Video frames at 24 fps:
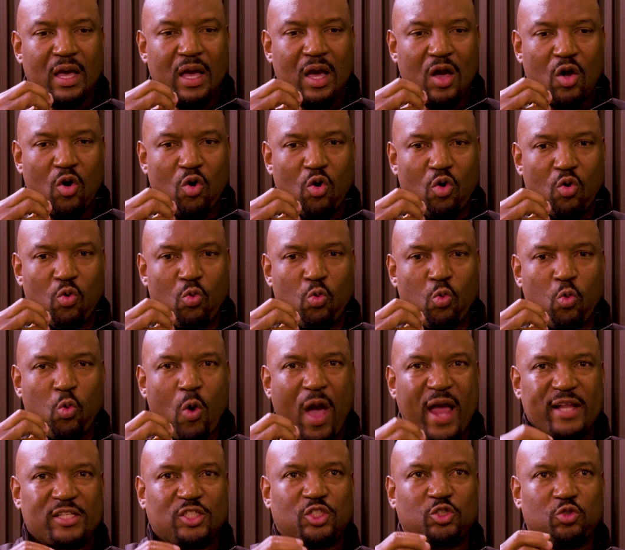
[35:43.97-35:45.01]

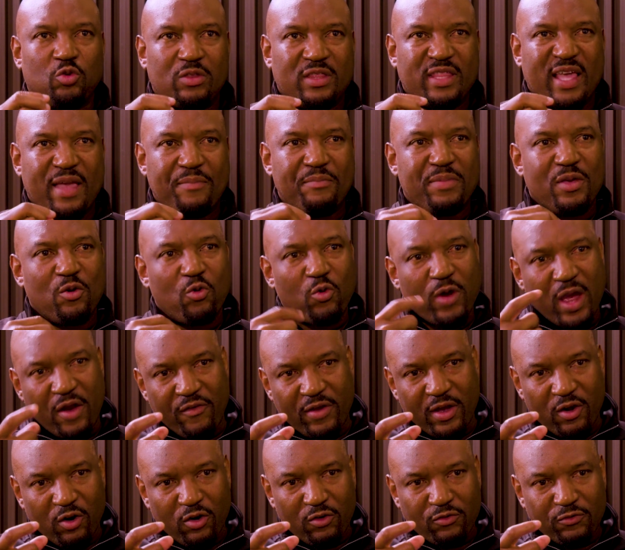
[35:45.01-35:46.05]
What should they be
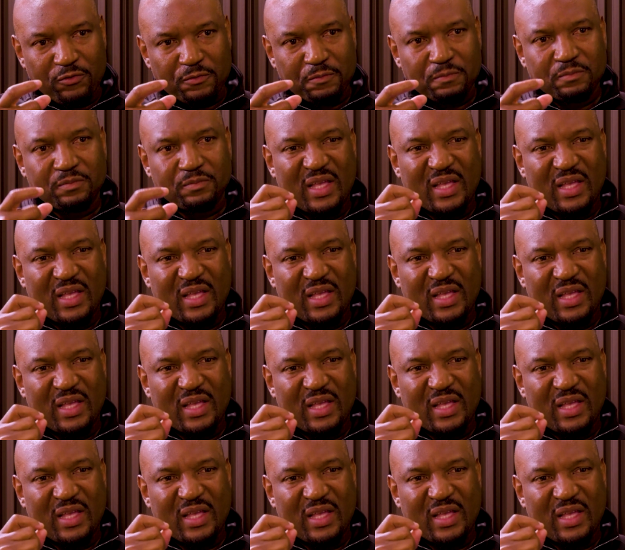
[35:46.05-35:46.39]
wary of?